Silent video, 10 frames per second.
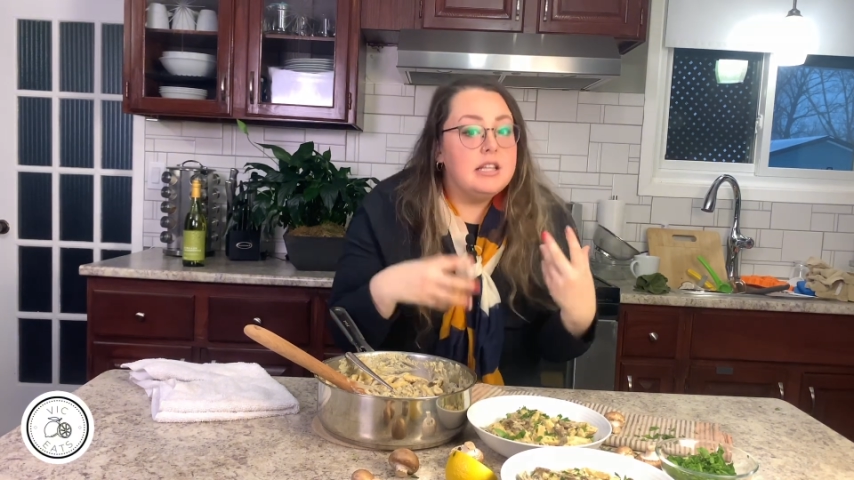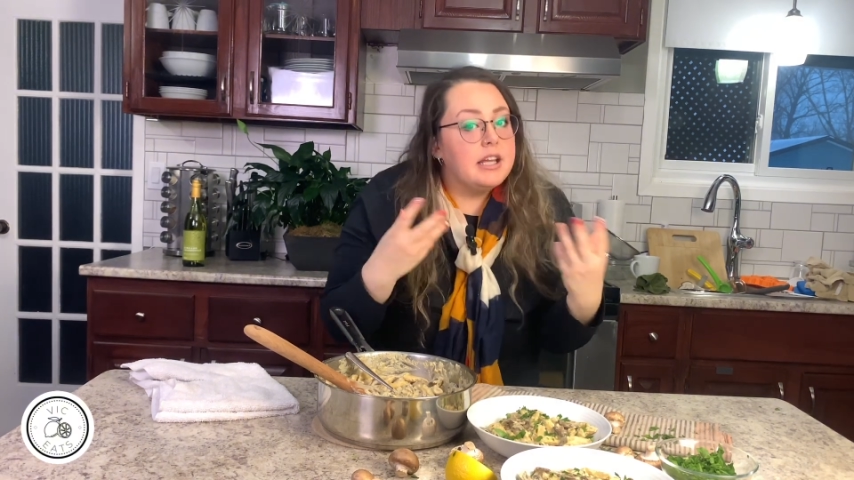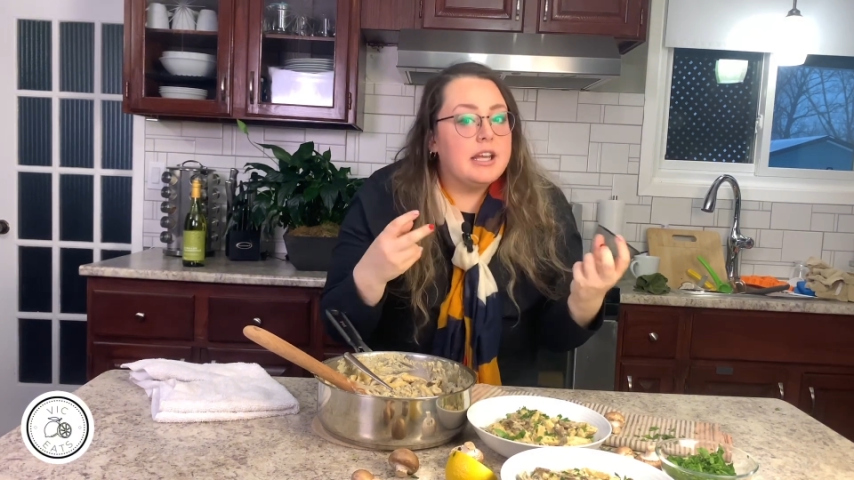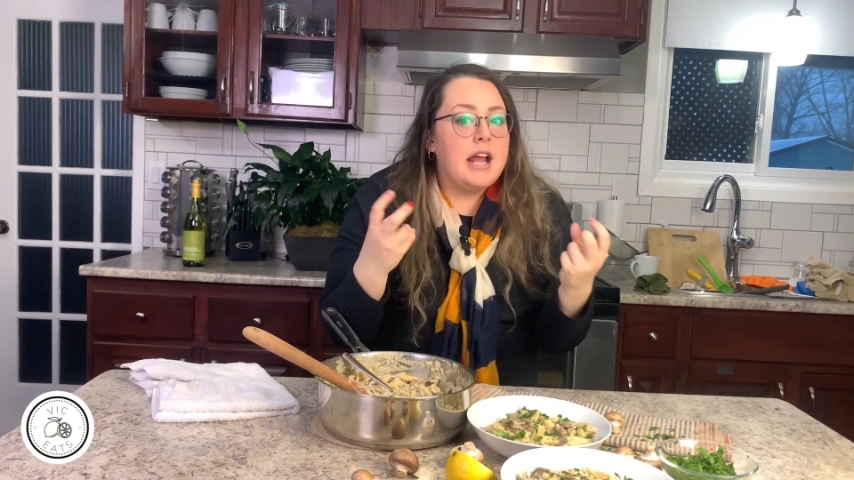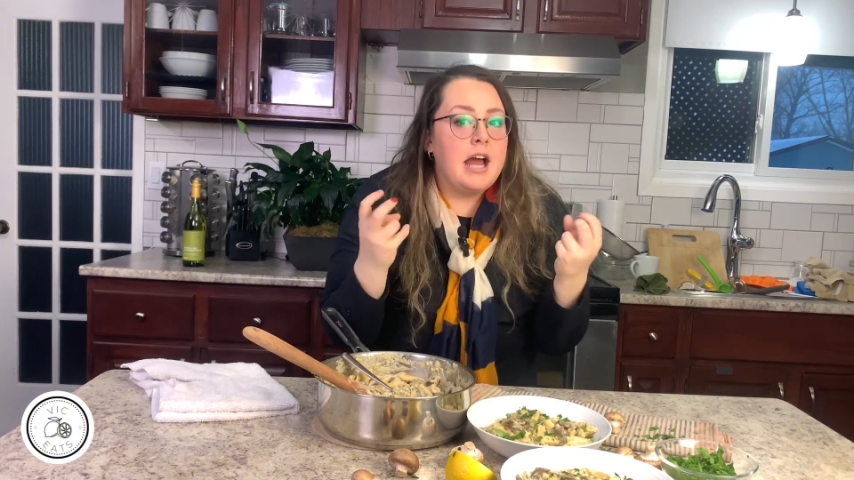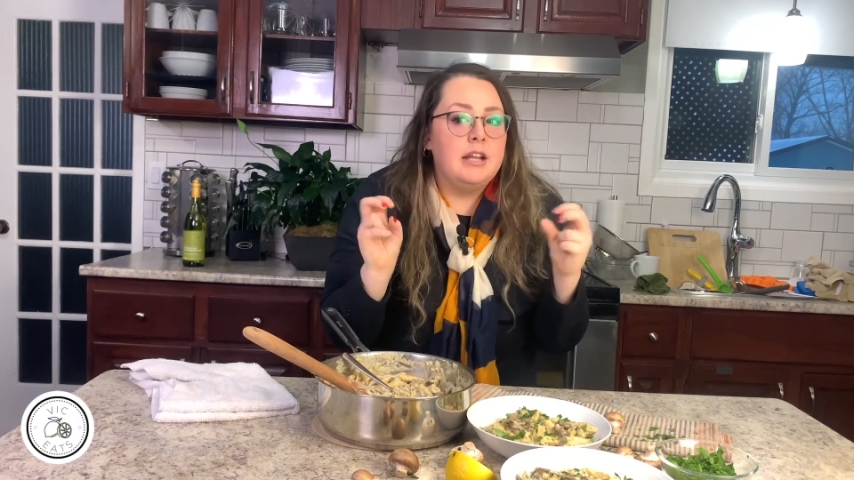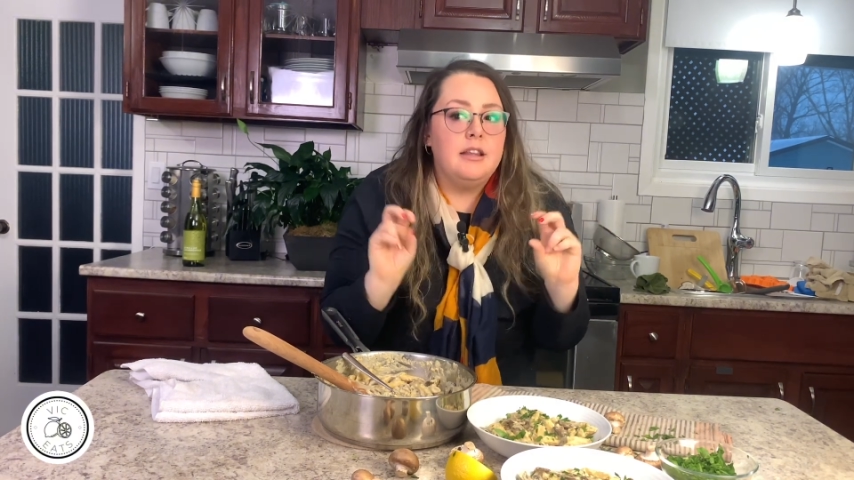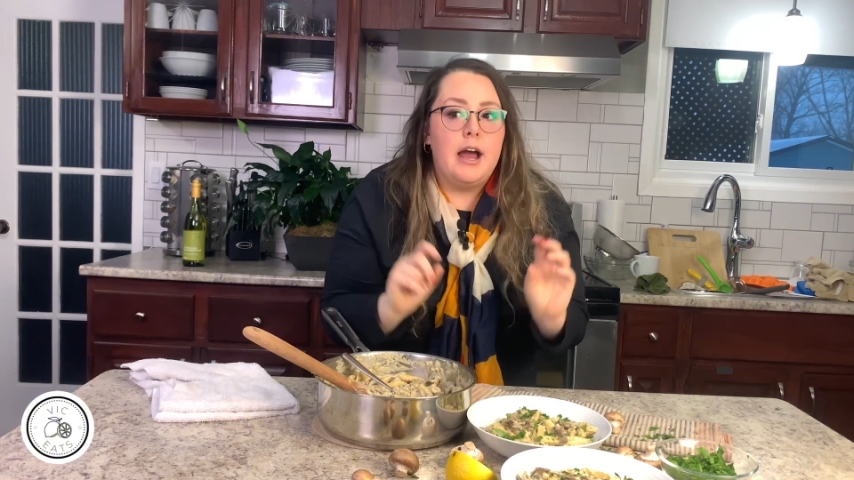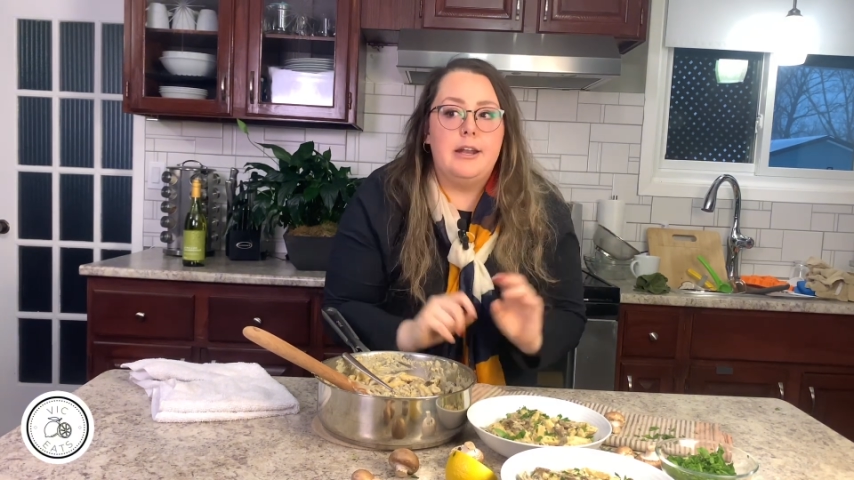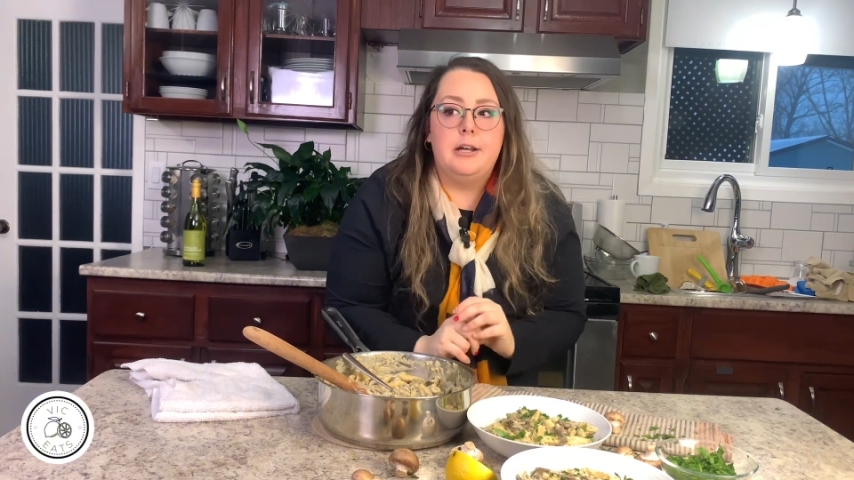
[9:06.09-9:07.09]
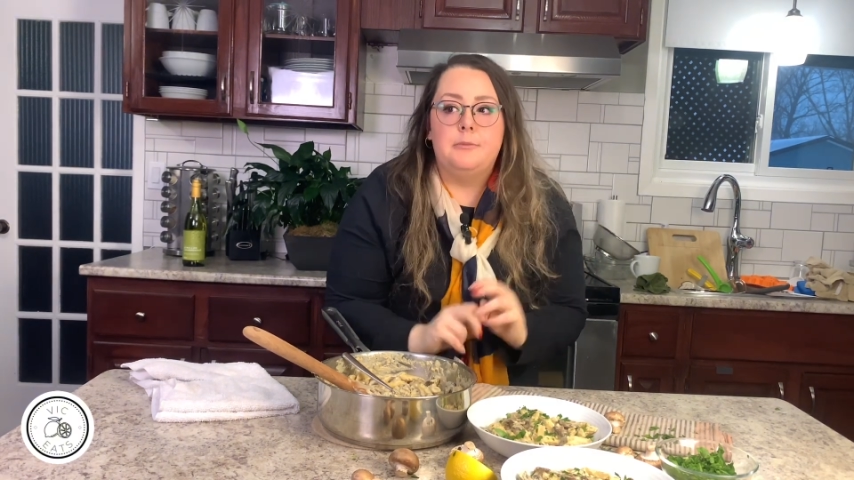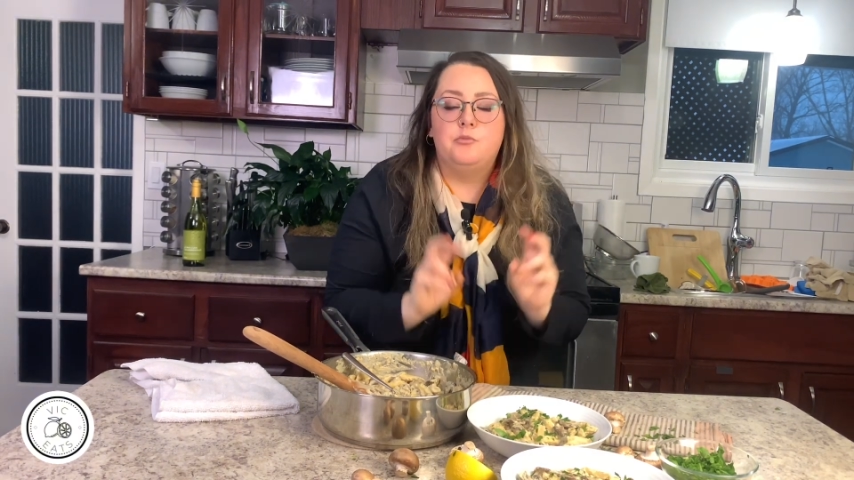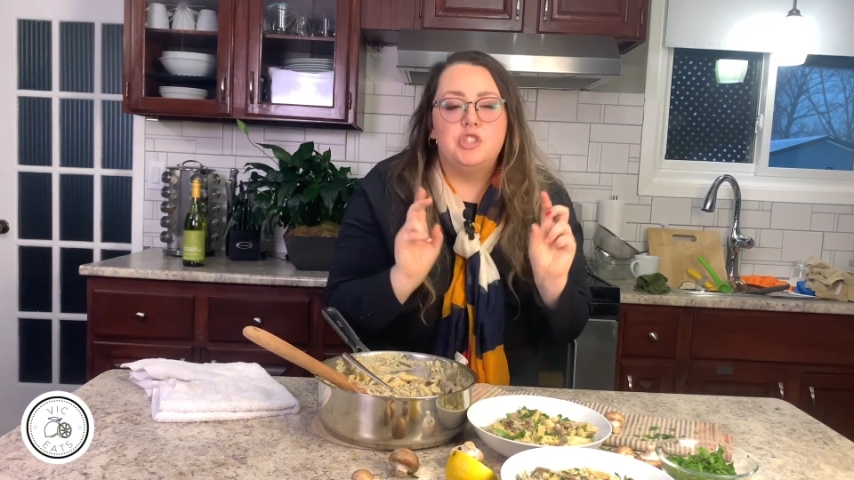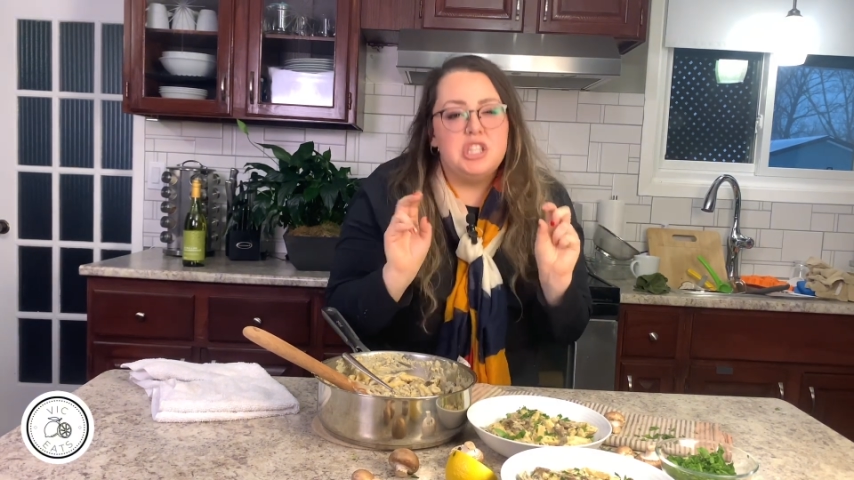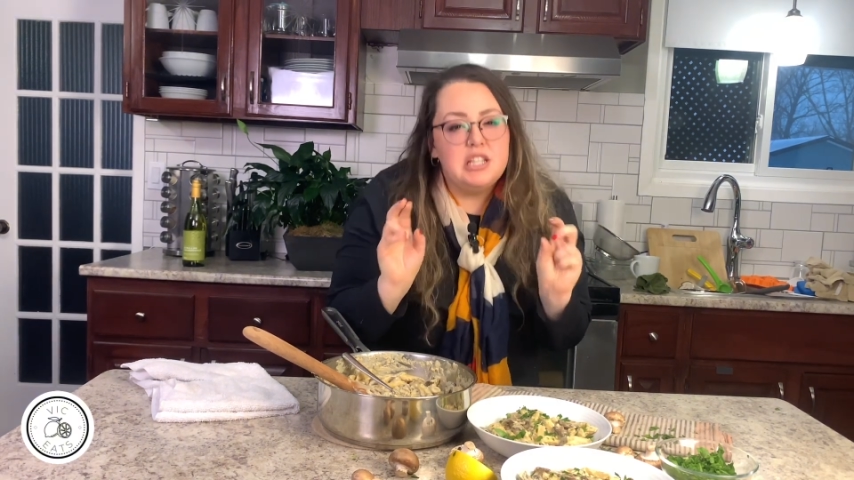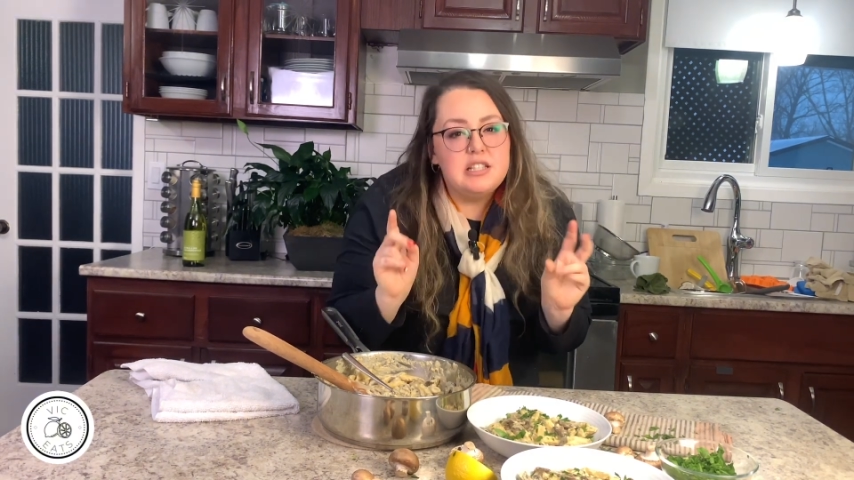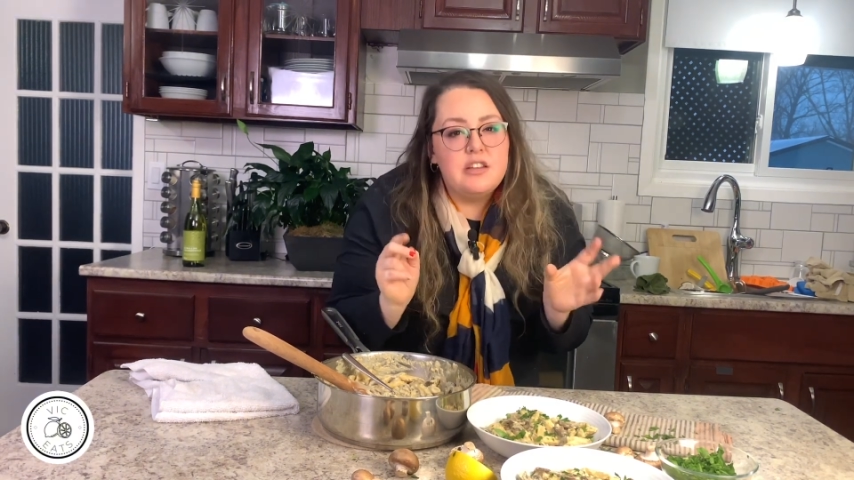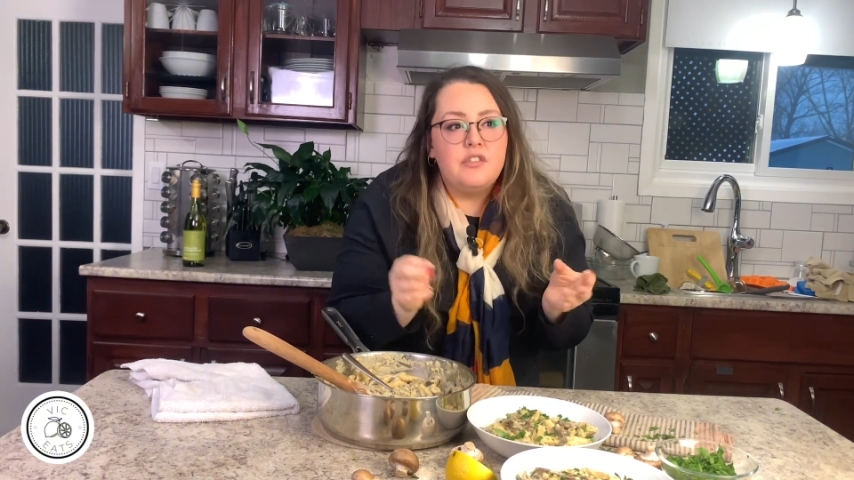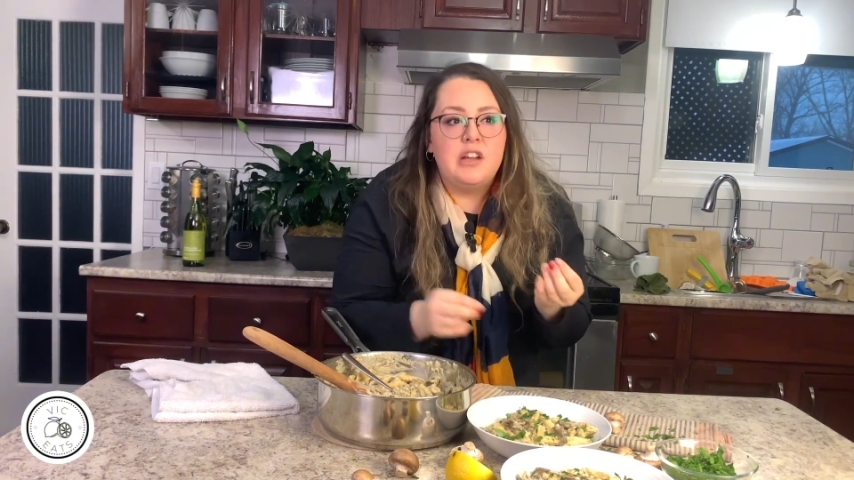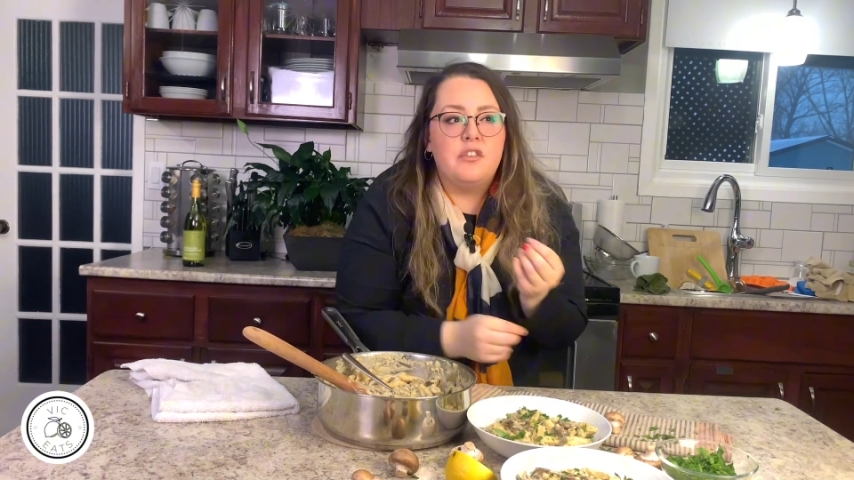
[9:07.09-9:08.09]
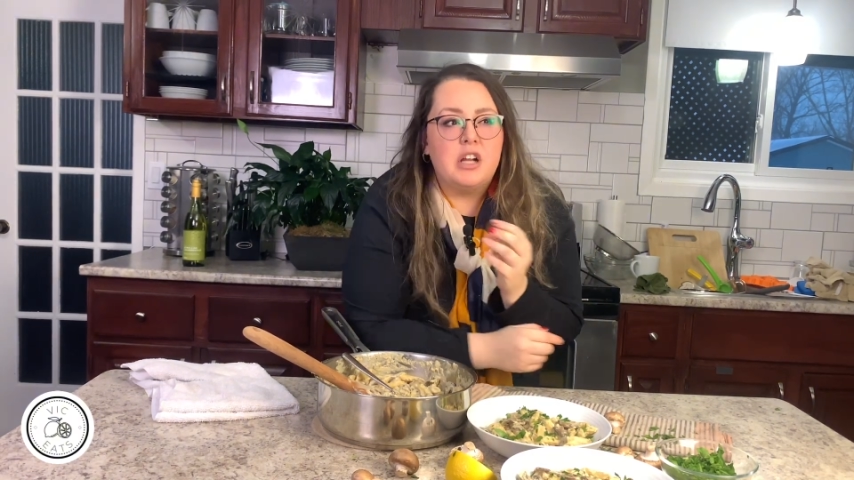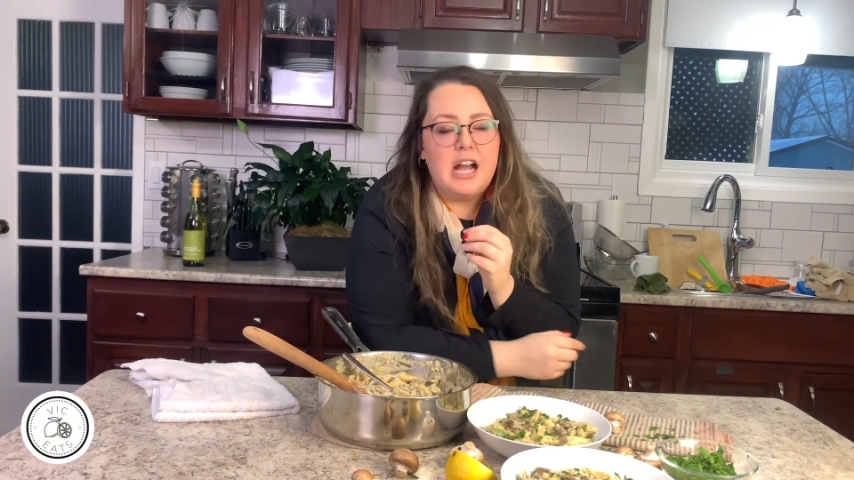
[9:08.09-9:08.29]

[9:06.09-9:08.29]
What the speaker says: Like, it added that cheesy flavor,